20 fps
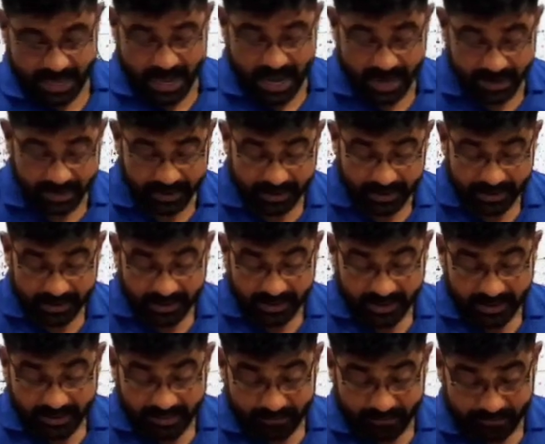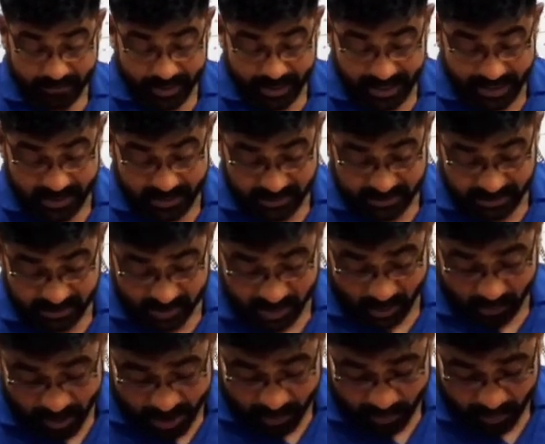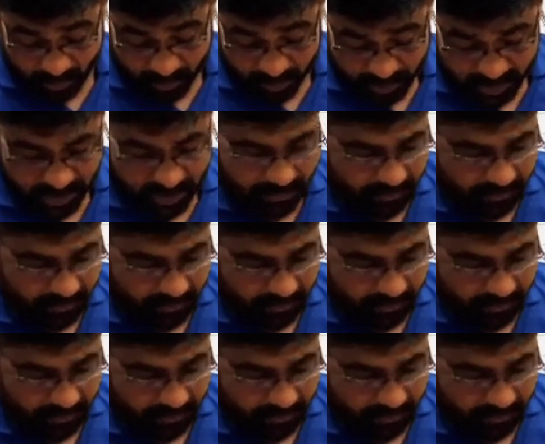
are survive